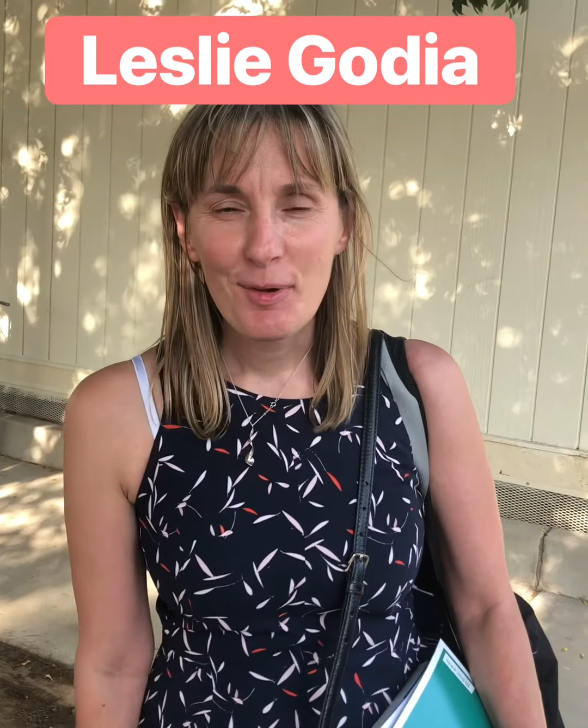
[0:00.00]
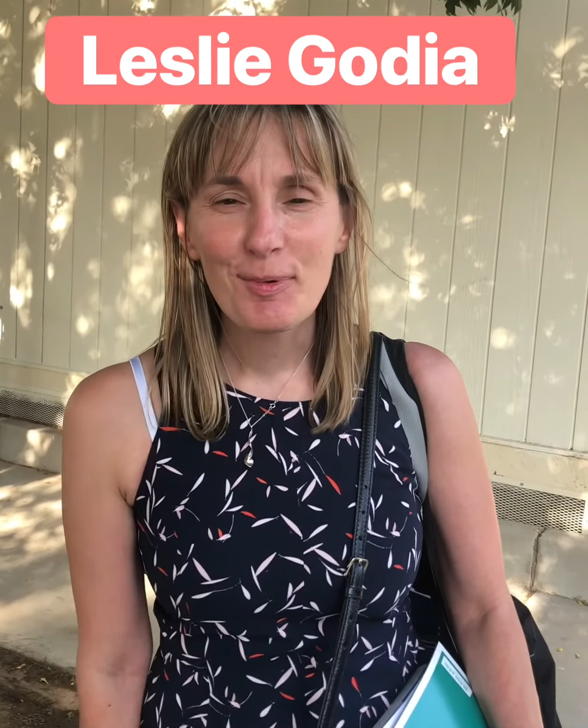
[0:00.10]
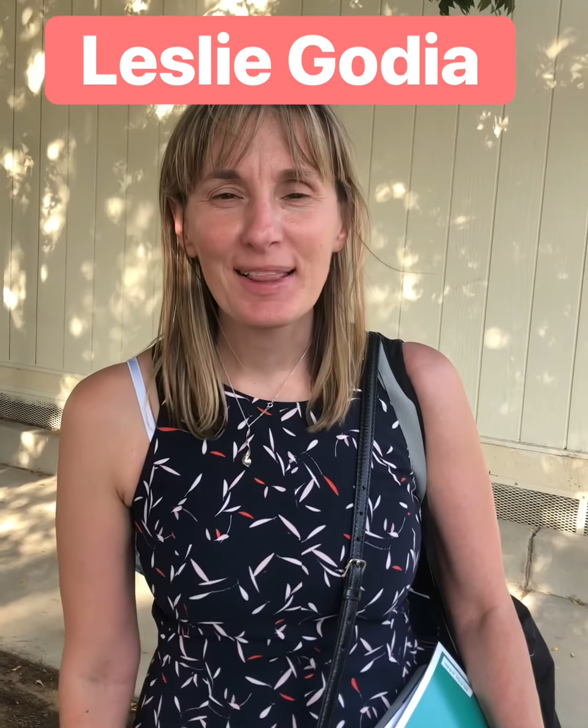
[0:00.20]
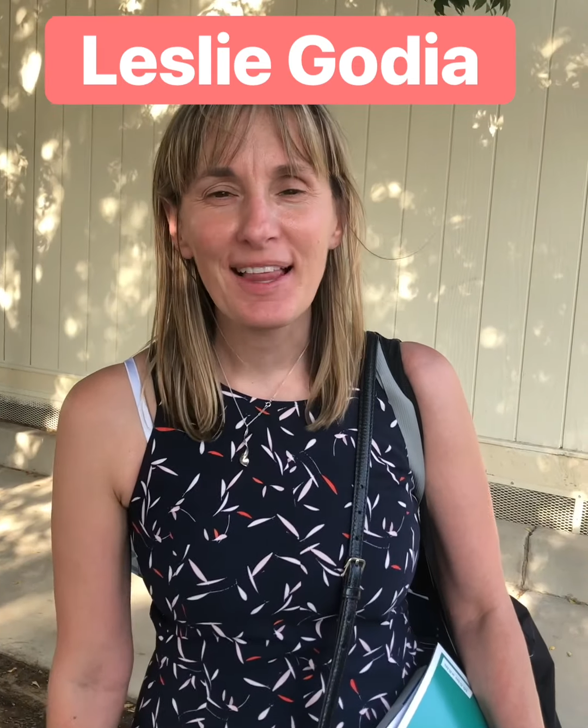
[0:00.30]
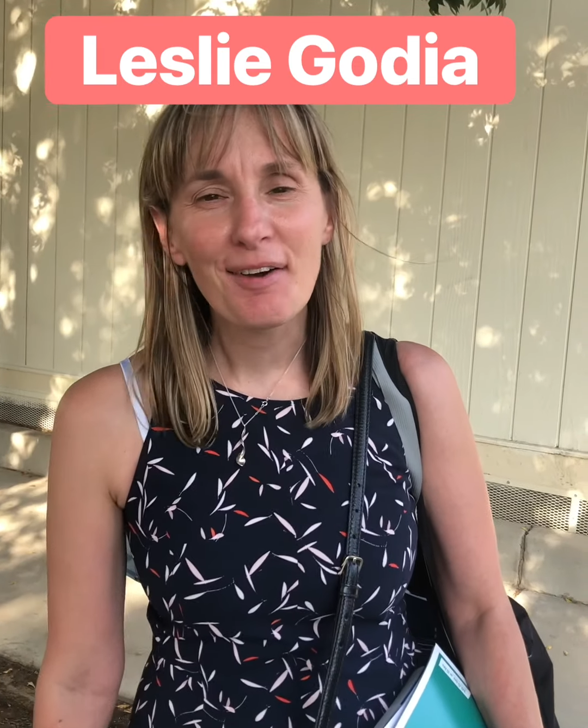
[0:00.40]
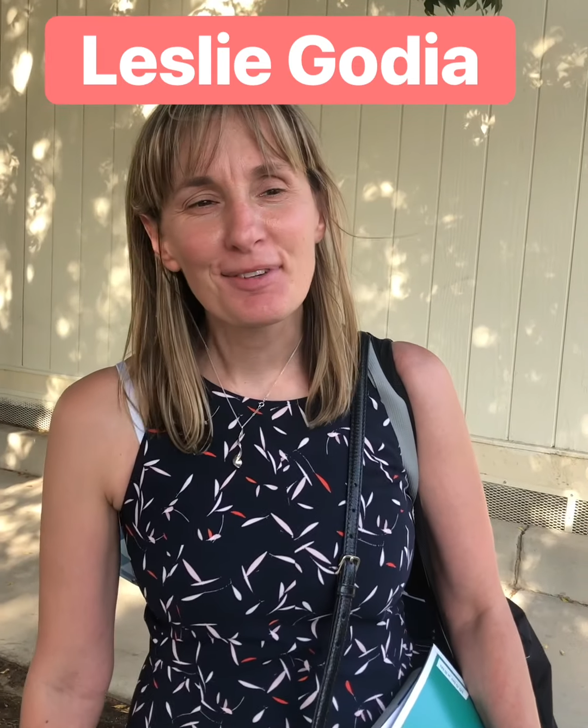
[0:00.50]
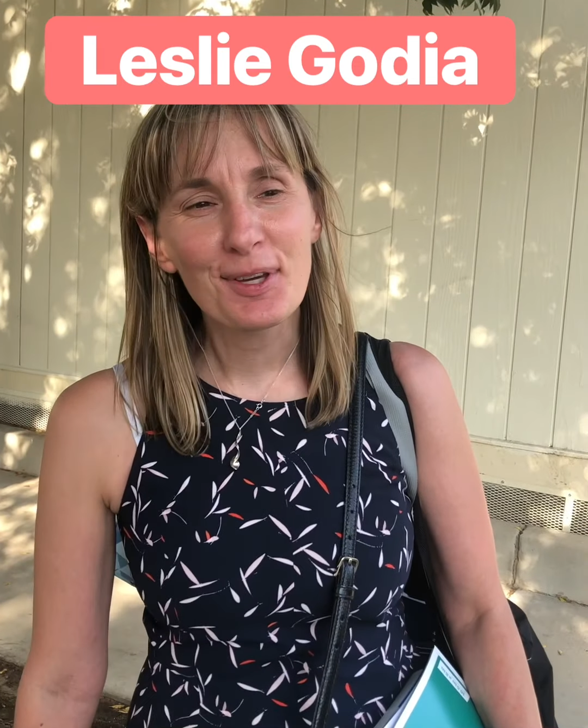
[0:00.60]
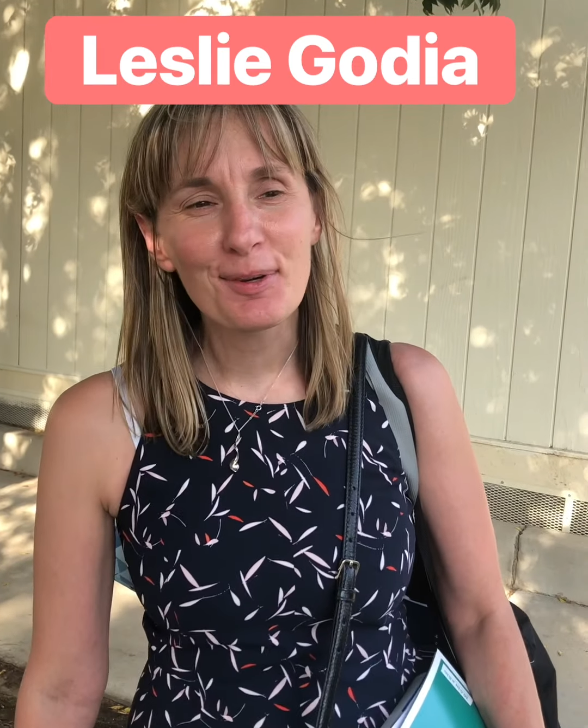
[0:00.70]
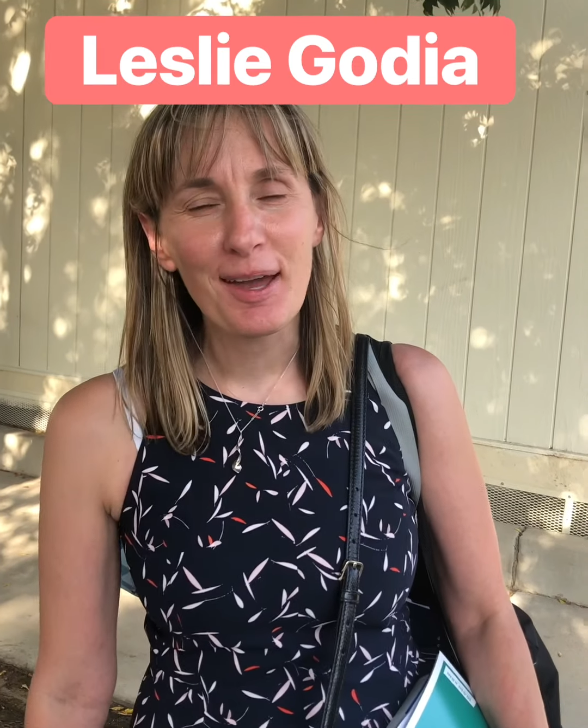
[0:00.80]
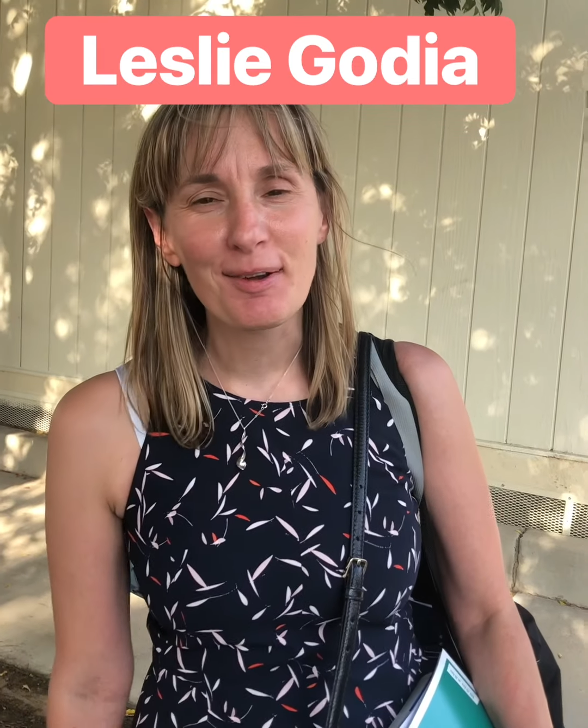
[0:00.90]
We love you,
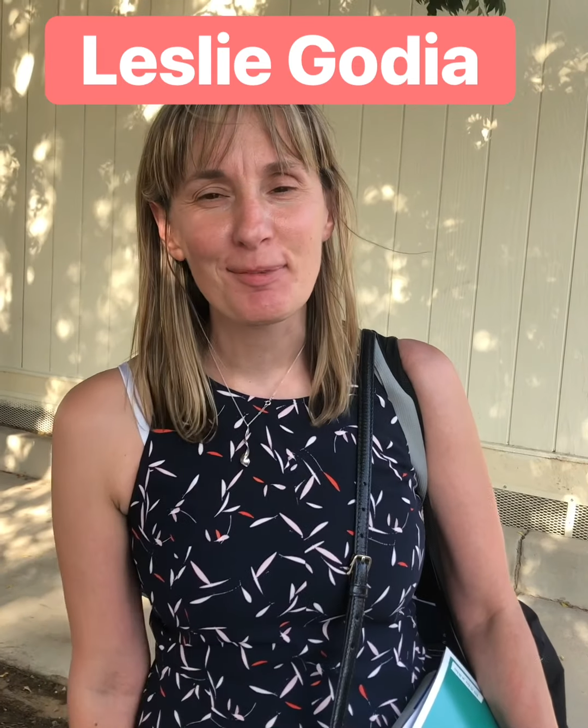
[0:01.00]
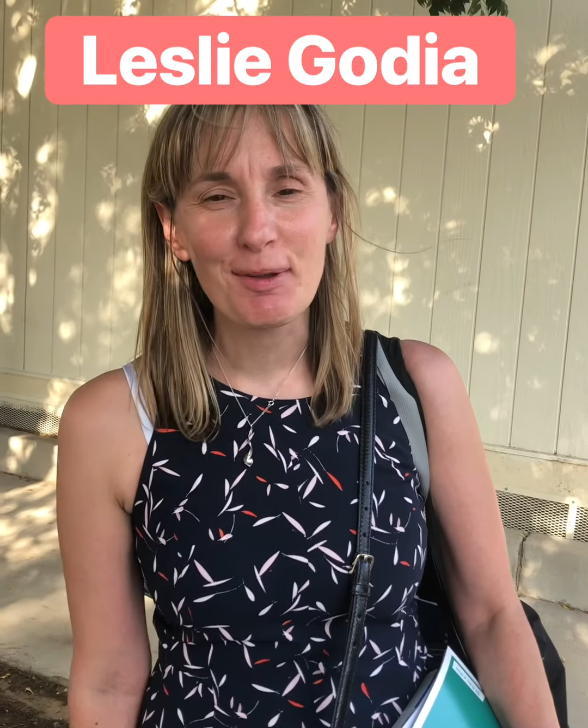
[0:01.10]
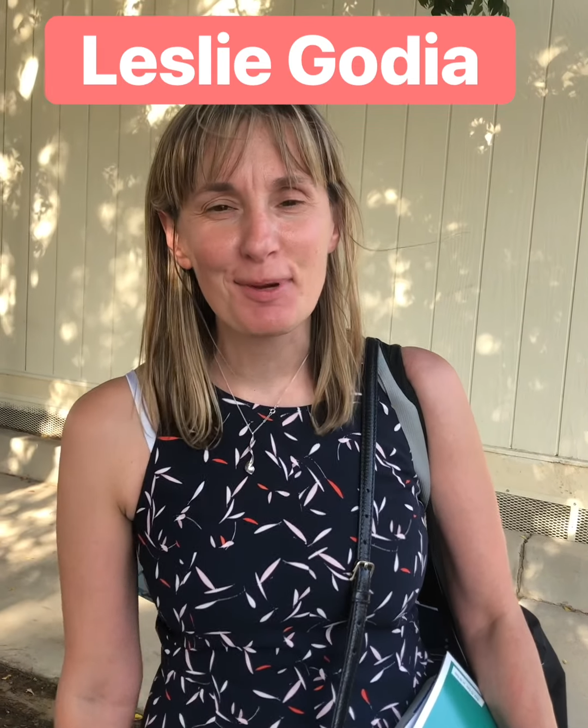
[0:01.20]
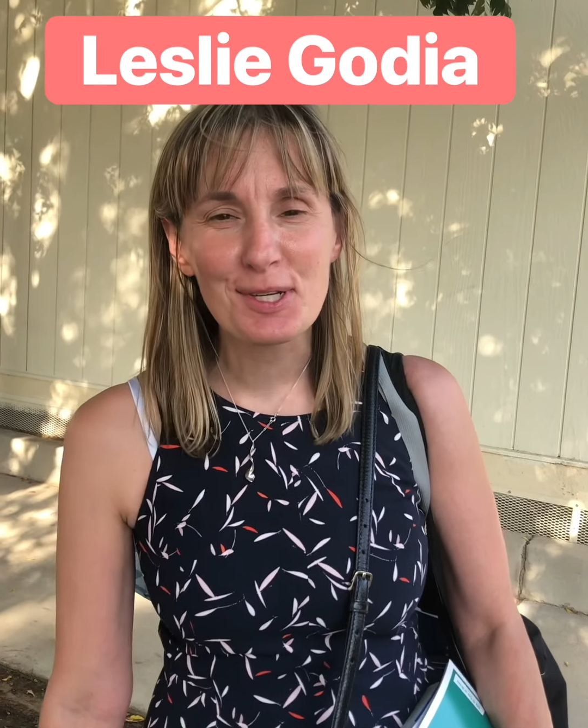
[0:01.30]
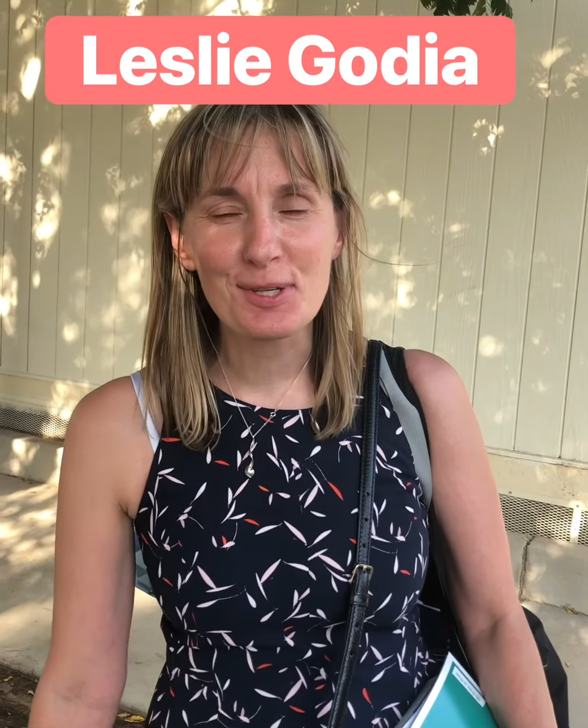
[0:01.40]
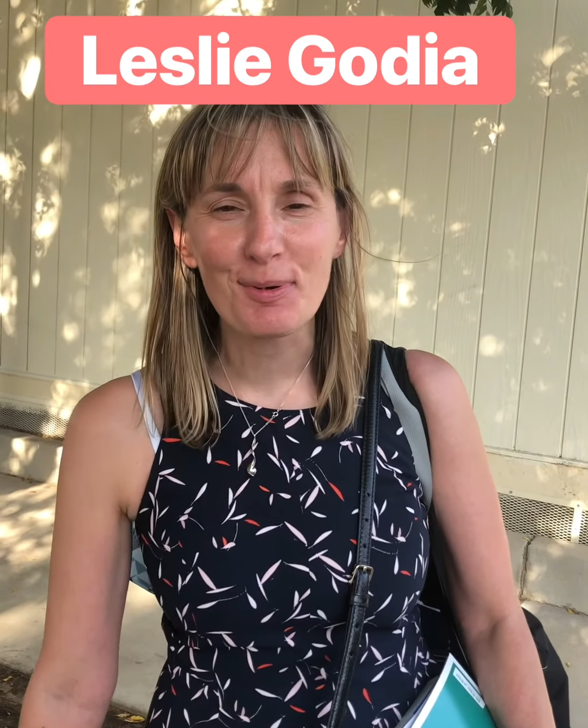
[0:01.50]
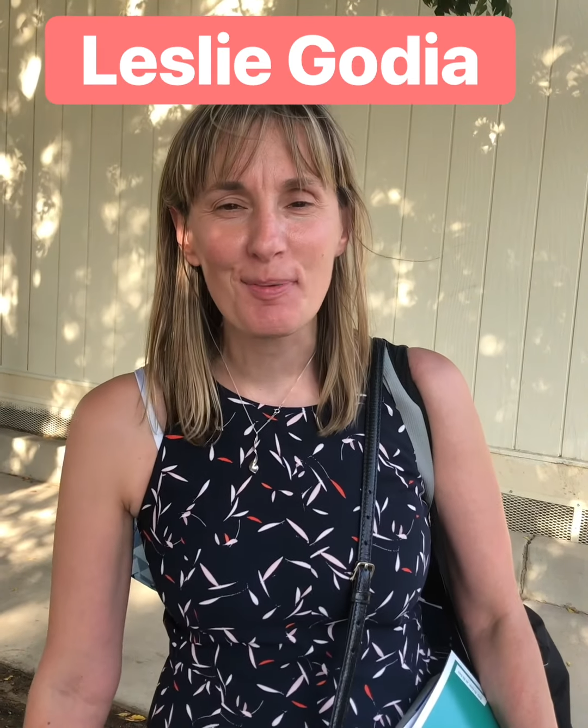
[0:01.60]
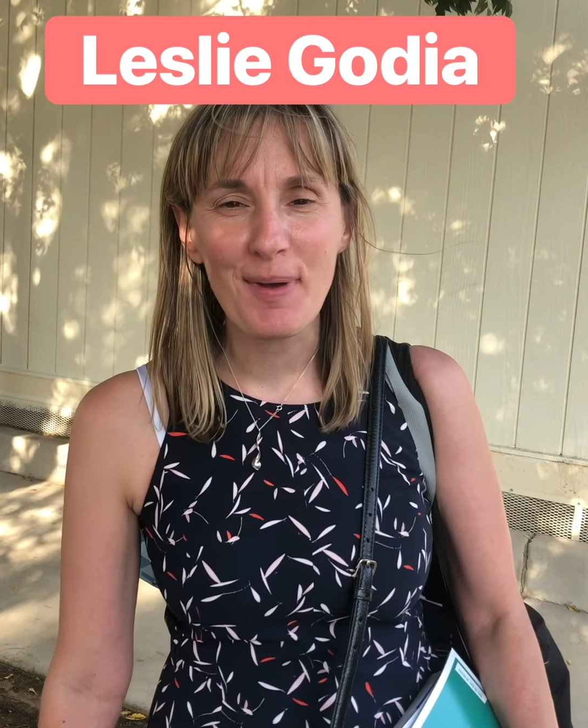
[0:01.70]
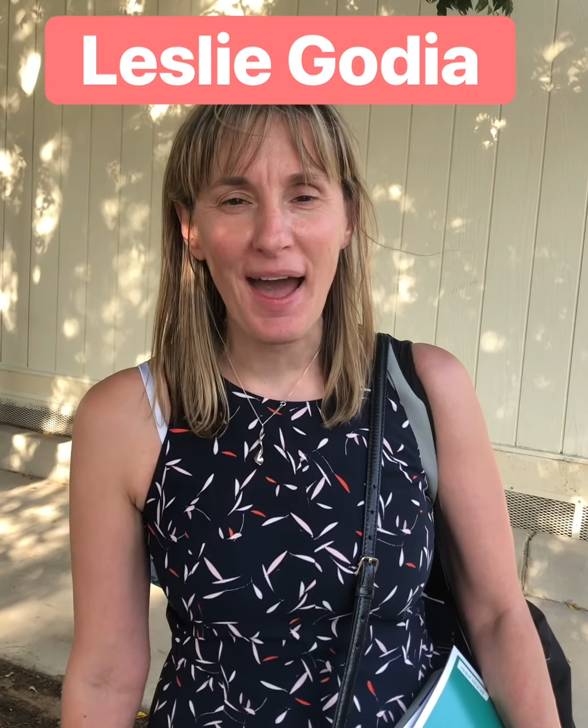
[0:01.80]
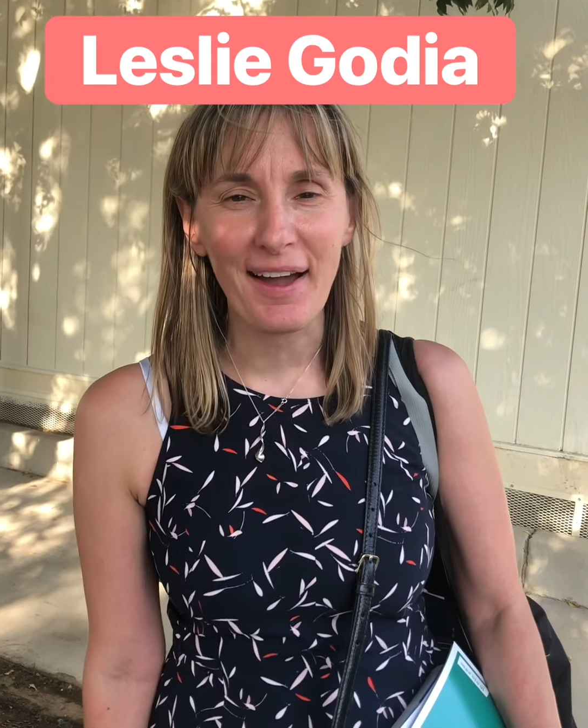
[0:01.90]
and we wish you were
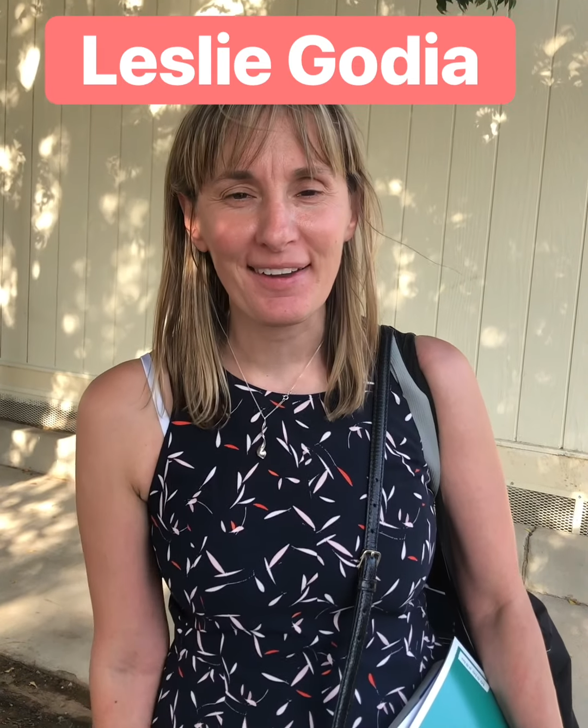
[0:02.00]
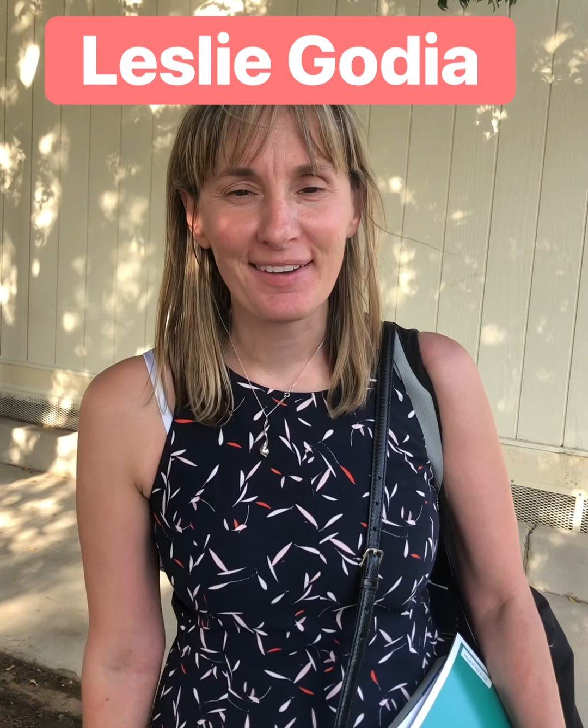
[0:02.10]
back.